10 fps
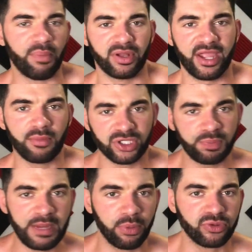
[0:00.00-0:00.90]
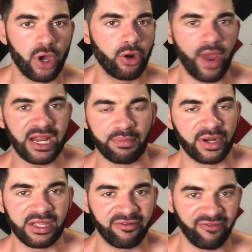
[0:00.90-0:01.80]
But like most people don't know
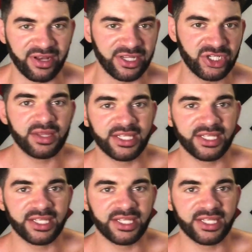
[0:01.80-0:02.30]
anybody in fitness.